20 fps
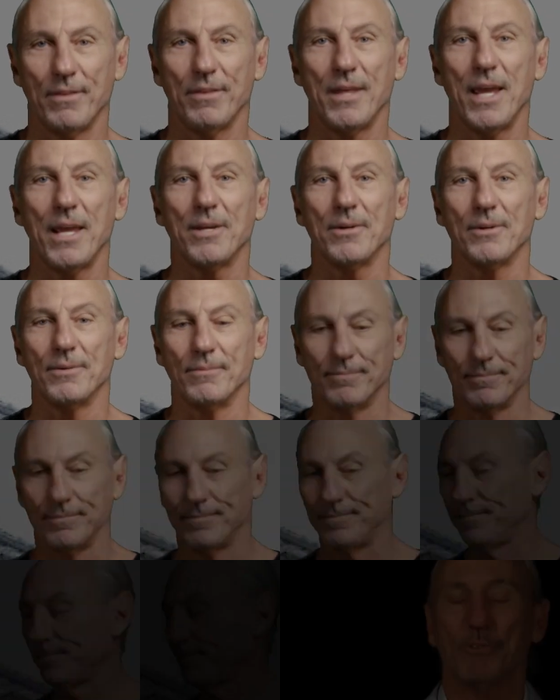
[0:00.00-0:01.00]
Thank you.
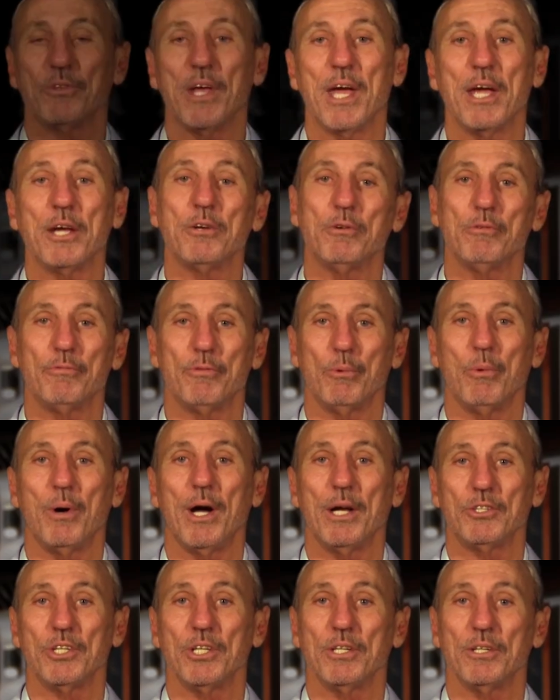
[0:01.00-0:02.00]
Thank you for
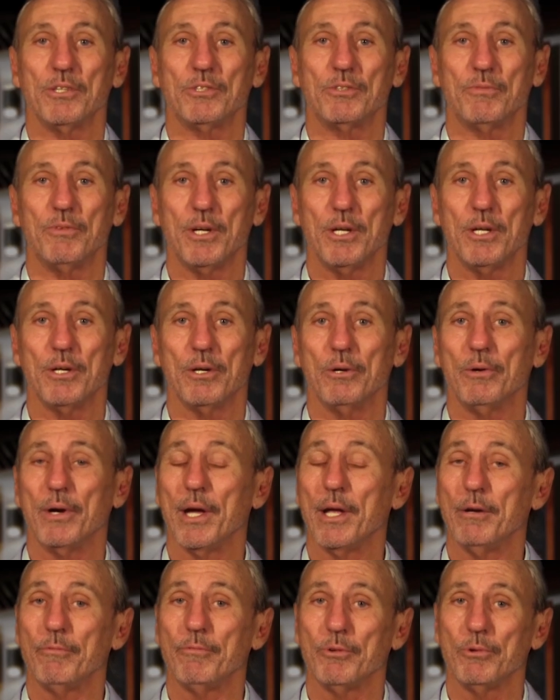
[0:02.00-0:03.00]
watching this video,
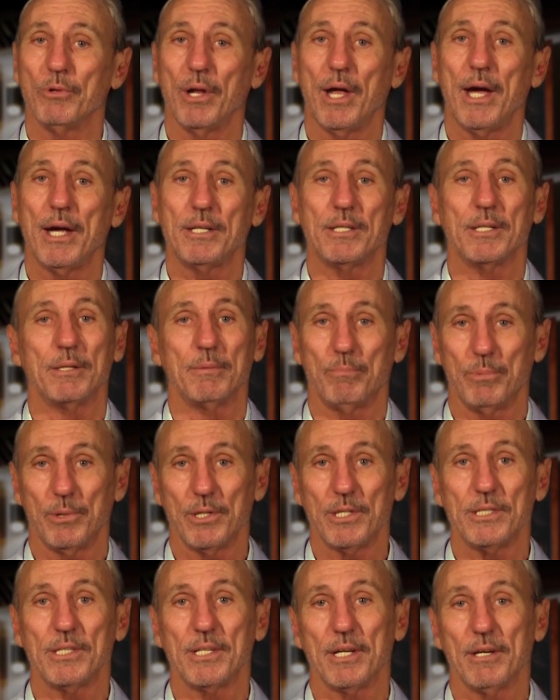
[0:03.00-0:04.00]
and if you liked it,
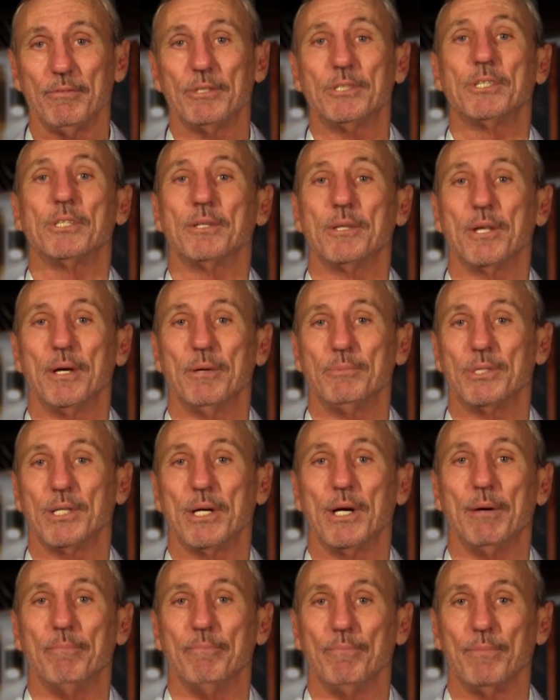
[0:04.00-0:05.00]
please give us a thumbs
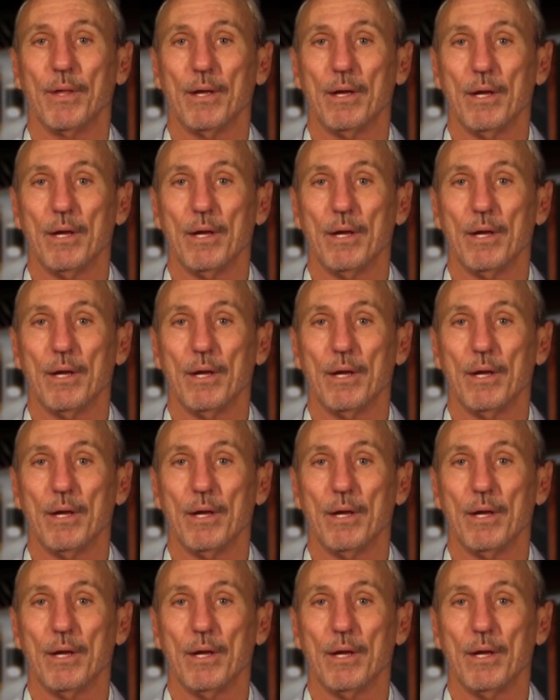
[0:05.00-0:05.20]
up.